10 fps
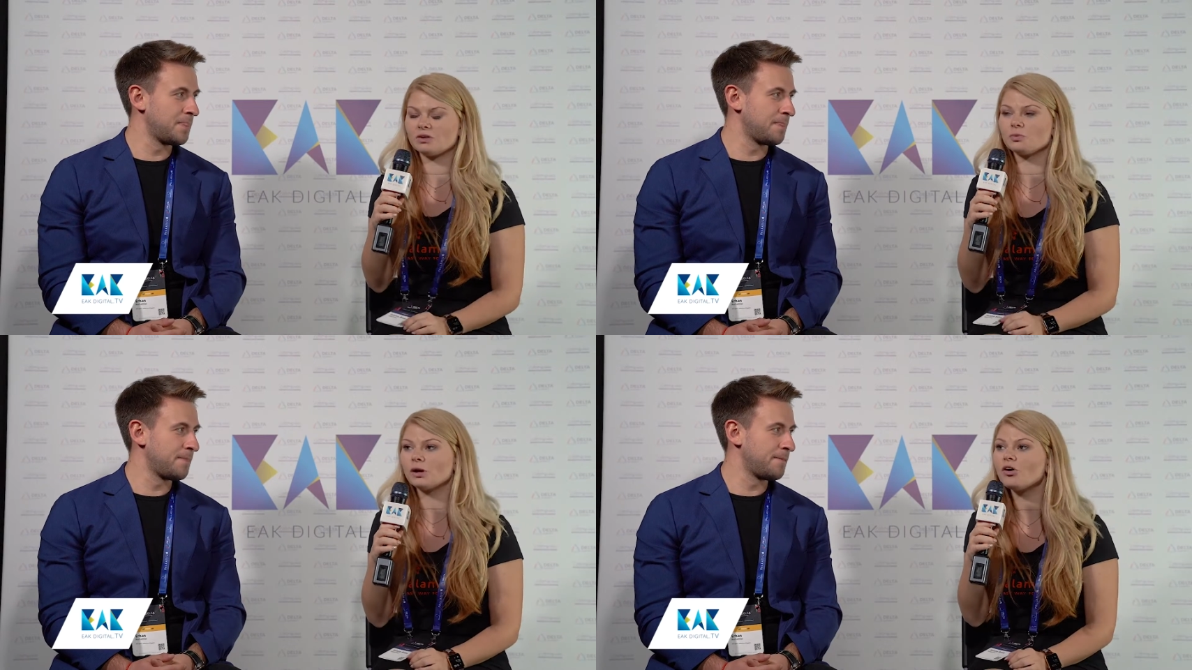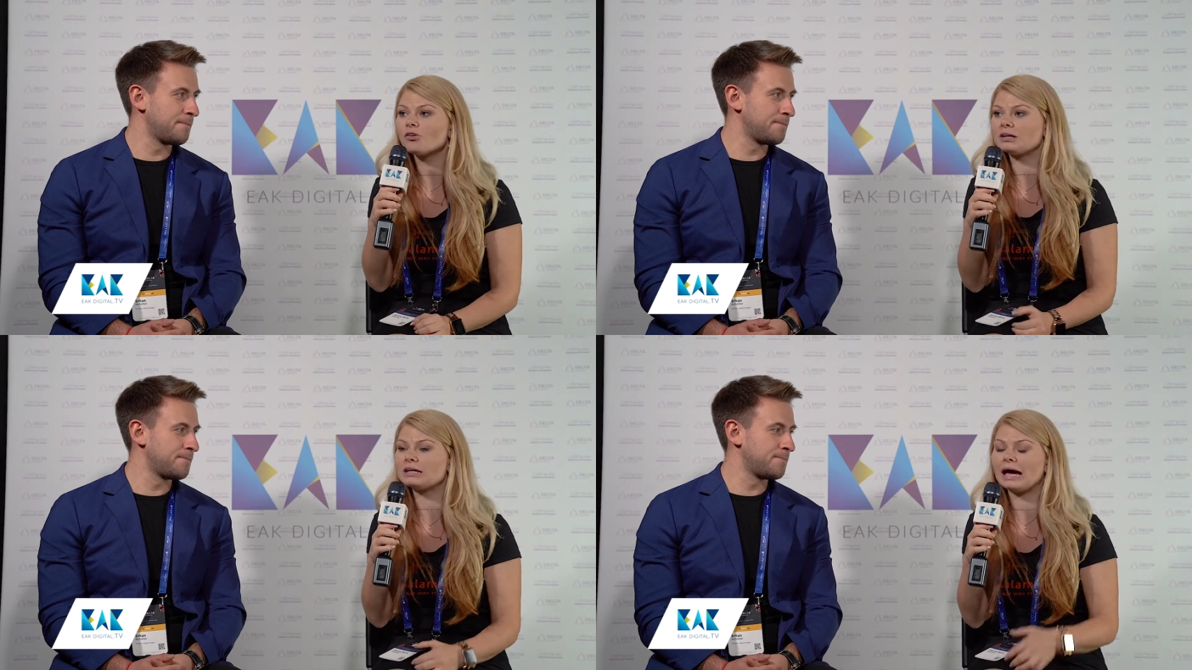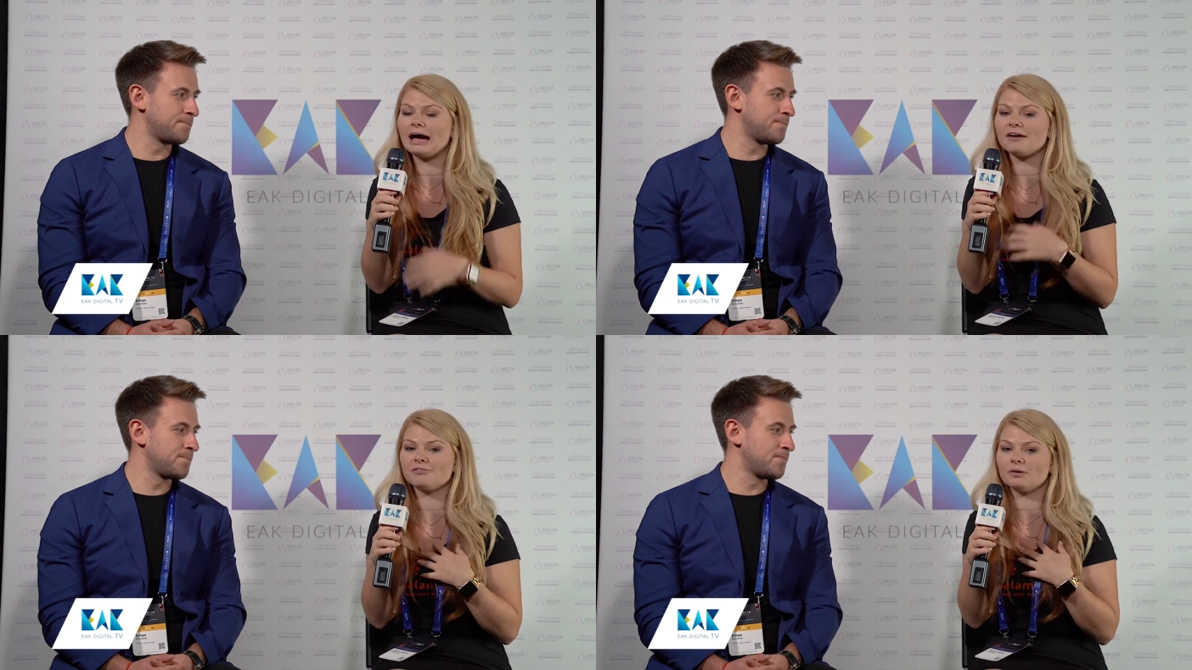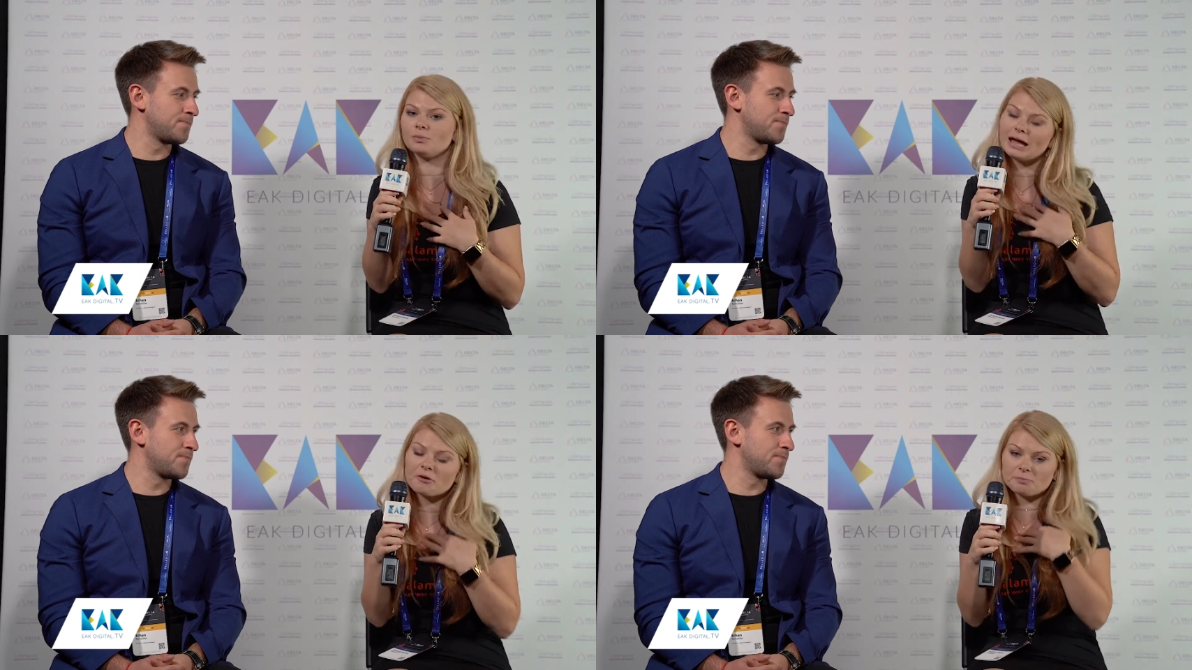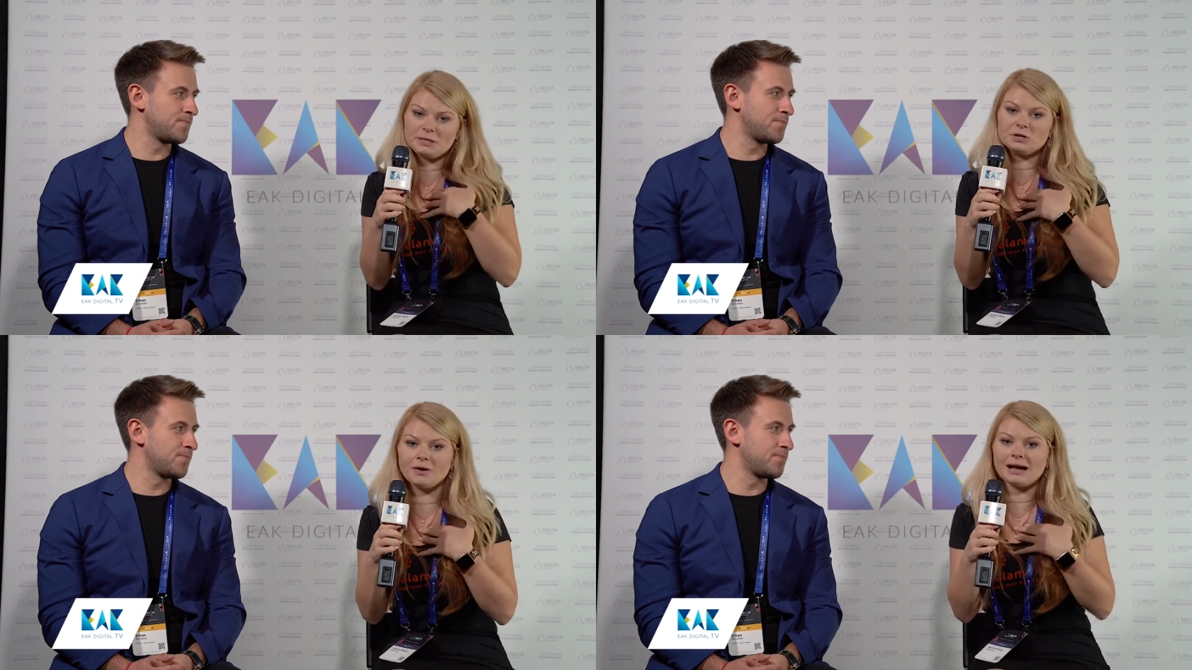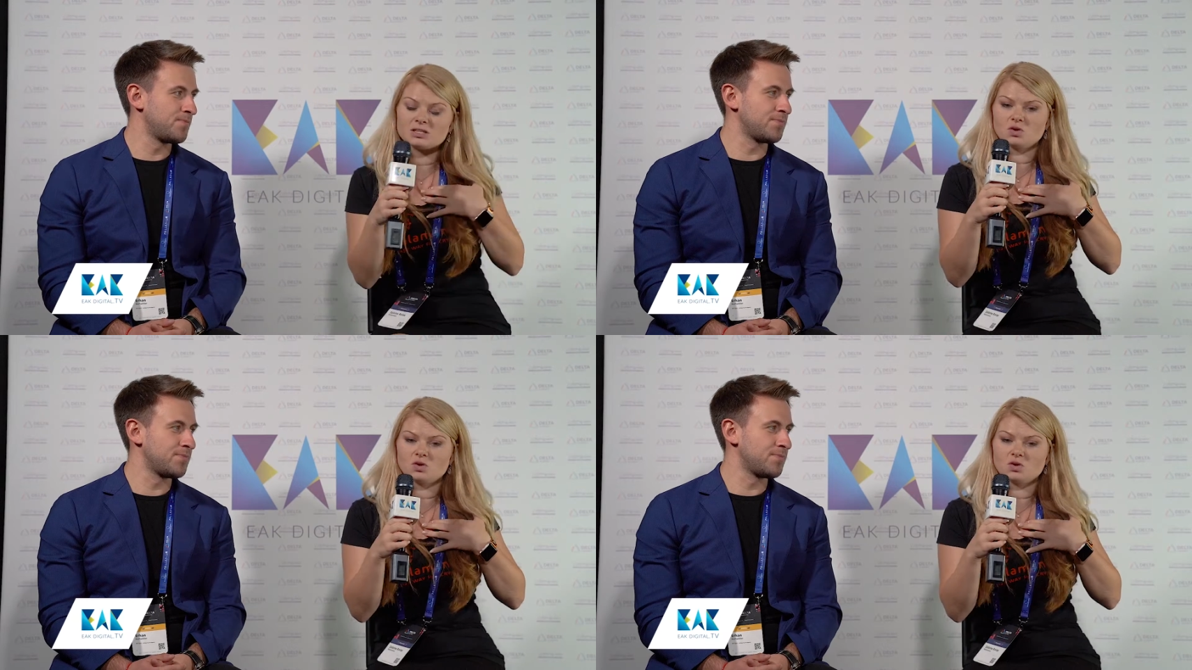Speaker 1: and we already have, uh, we are P O S,